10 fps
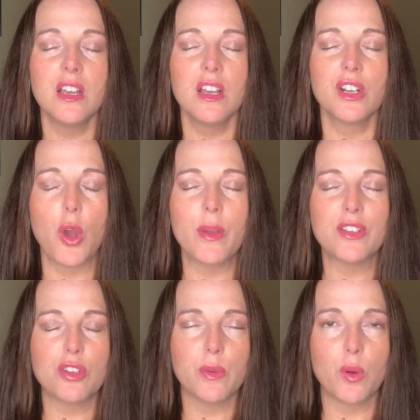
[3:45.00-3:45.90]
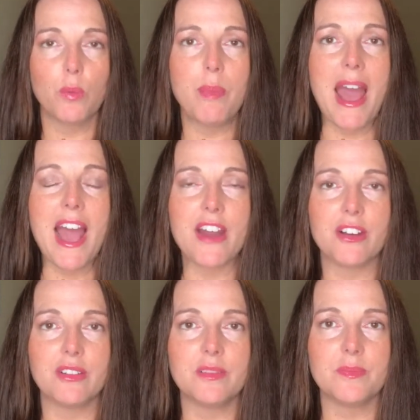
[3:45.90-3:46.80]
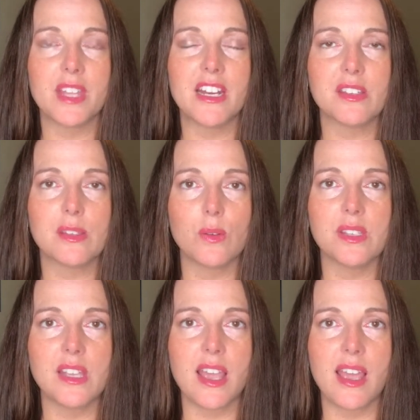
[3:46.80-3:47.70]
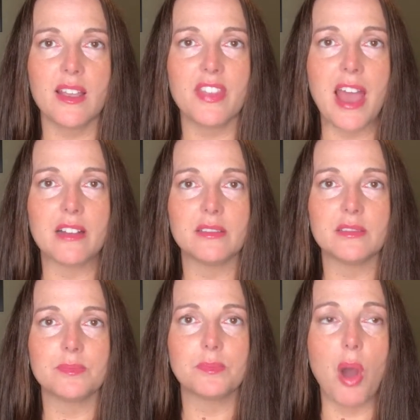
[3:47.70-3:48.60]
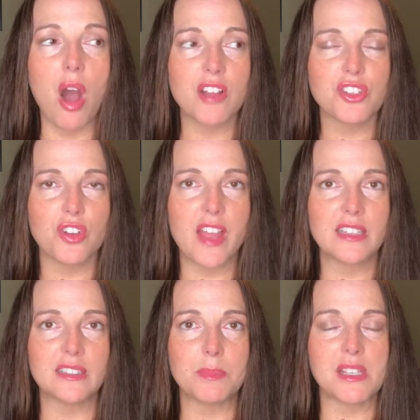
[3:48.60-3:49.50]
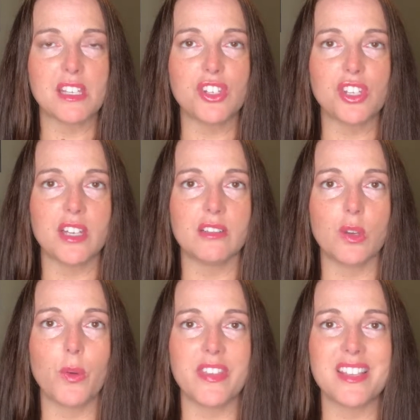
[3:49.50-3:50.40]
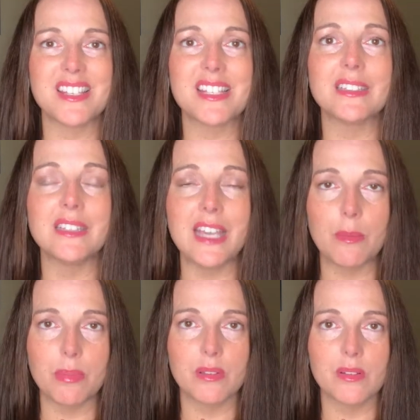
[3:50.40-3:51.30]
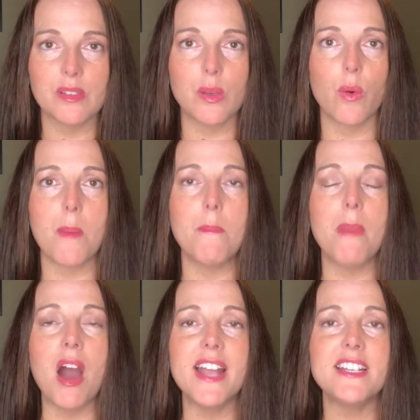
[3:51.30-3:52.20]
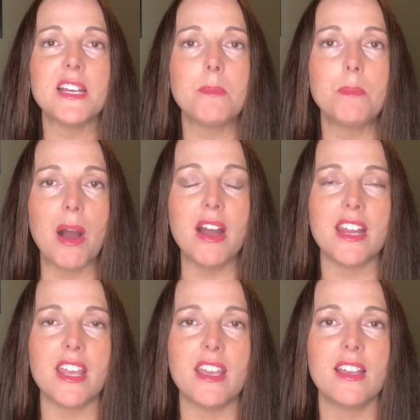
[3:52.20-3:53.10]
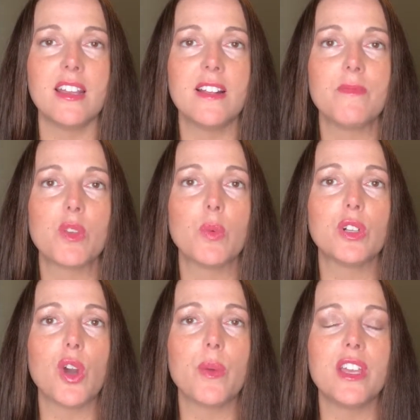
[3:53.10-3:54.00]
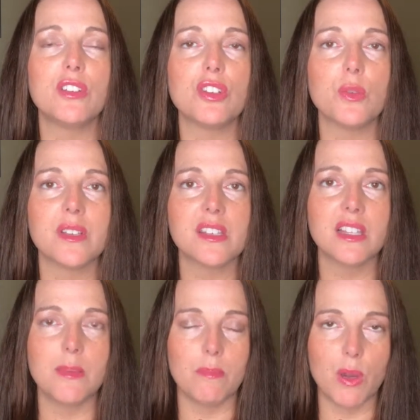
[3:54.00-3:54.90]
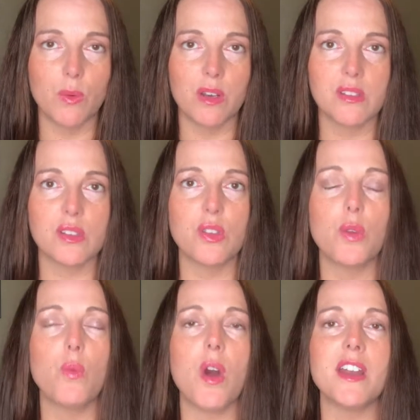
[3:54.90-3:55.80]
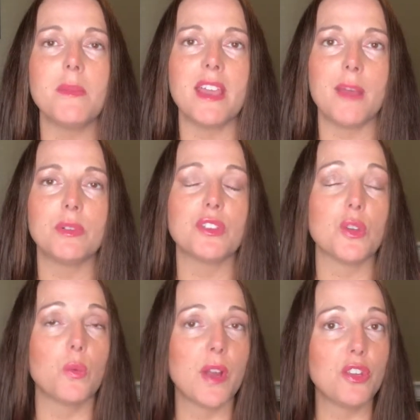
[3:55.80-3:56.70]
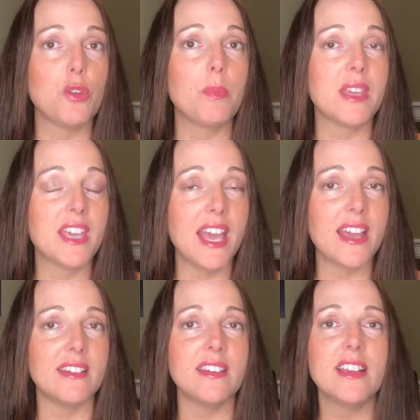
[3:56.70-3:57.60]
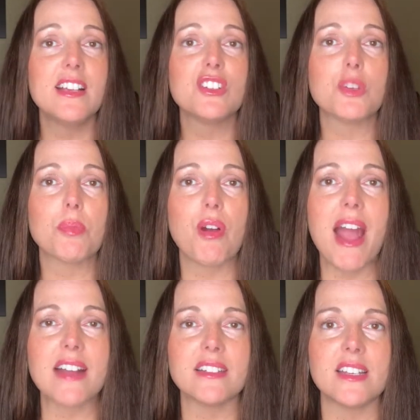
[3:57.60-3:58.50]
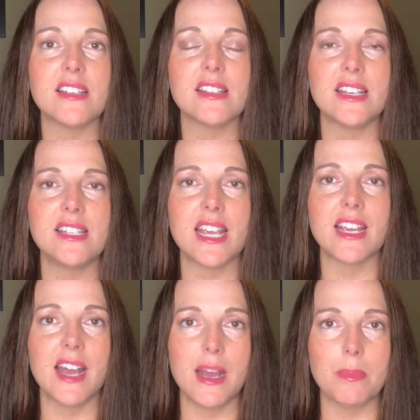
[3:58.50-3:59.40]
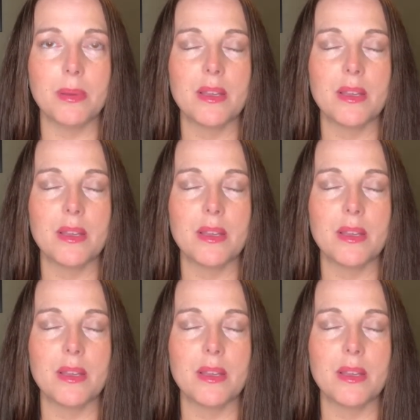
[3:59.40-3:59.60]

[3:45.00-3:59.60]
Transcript: go into an old pattern and associate that posture, that position, with sleep. So our mind and body will go into a sleep mode. So you want to be able to, when you begin, to practice sitting up.